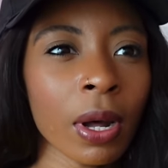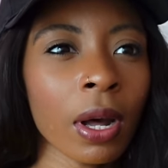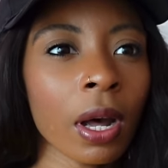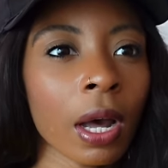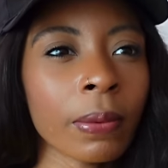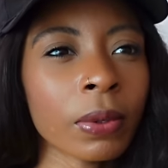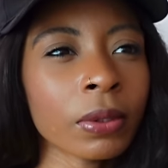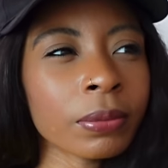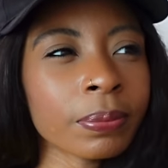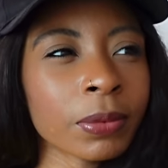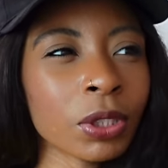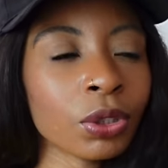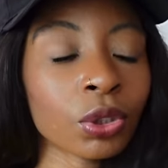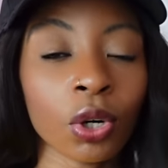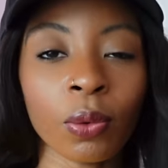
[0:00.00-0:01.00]
I'm not
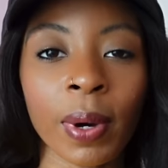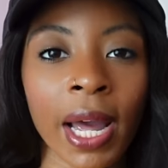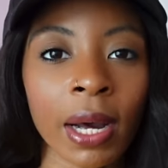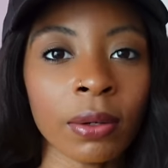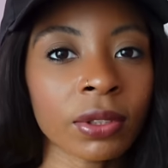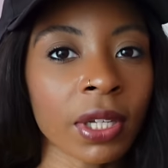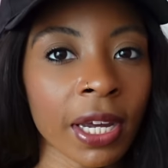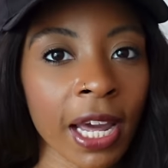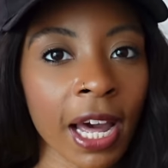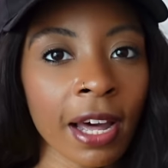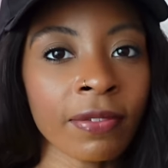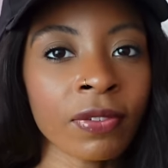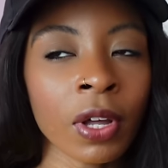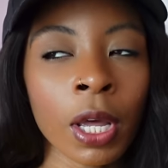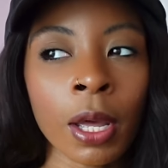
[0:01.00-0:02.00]
too sure what else I
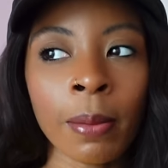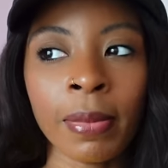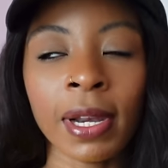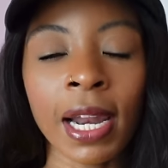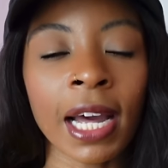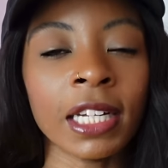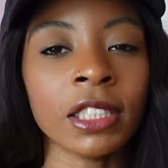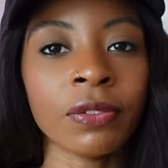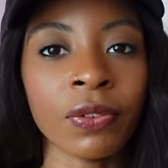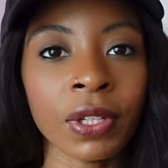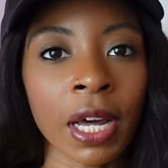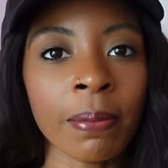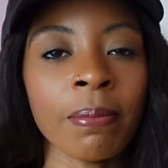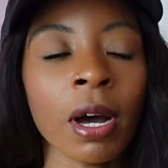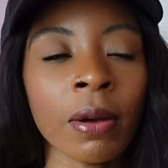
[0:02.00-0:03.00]
have planned for
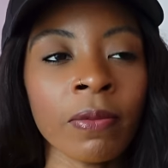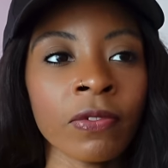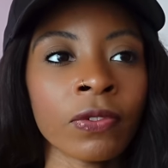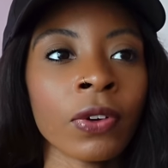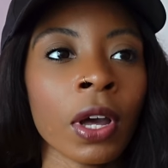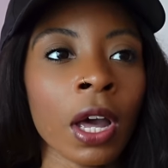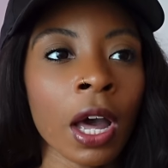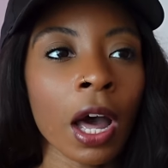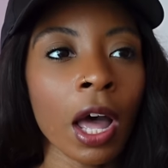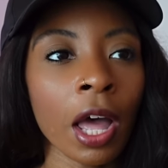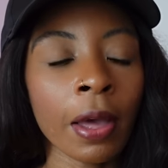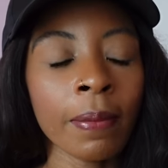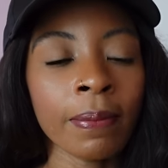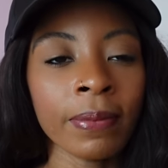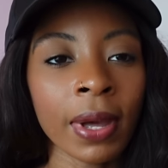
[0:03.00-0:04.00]
that month,
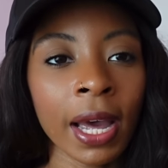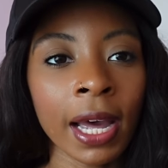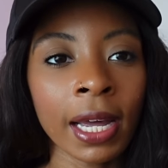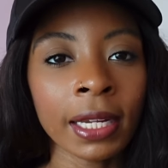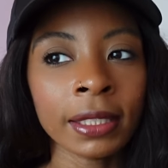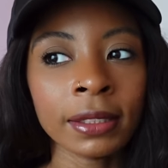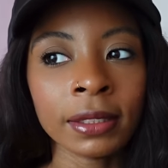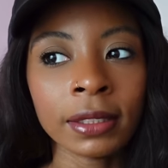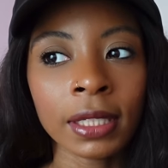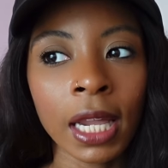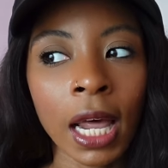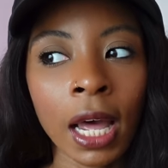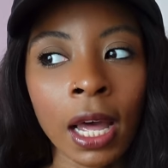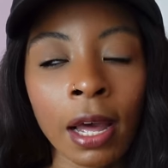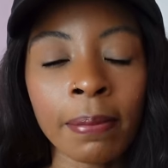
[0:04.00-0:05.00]
and
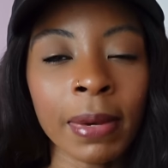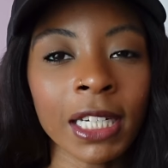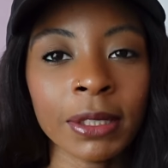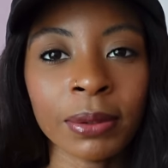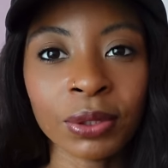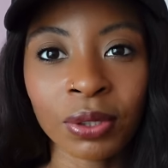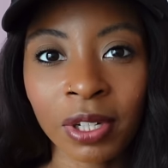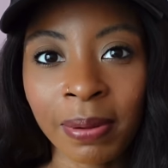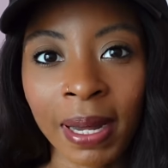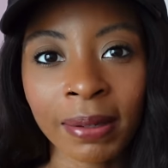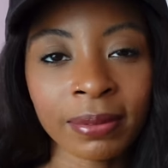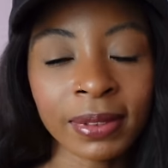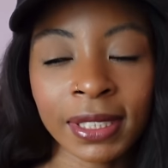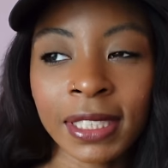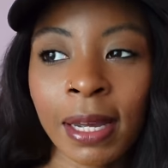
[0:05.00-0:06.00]
I might as well talk
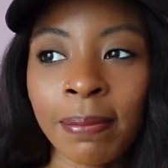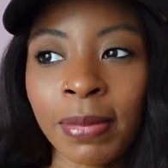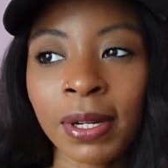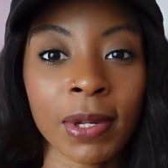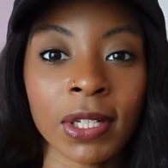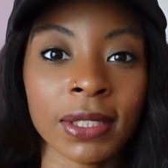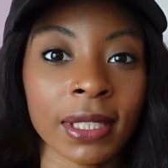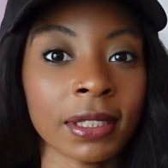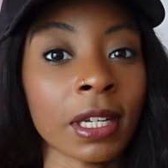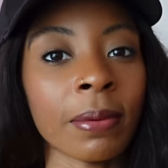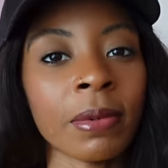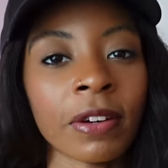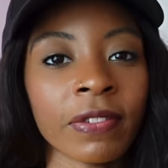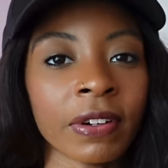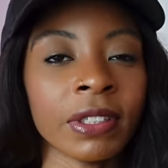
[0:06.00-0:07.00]
about December because that's
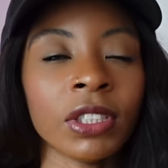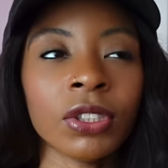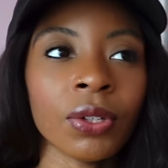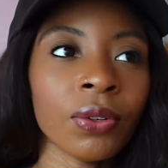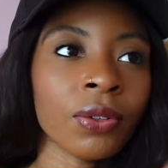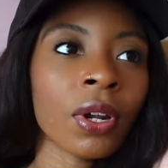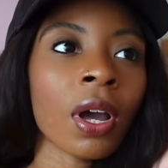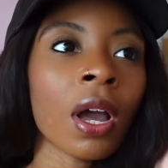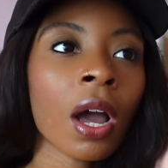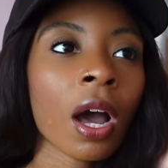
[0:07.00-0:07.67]
coming up very soon.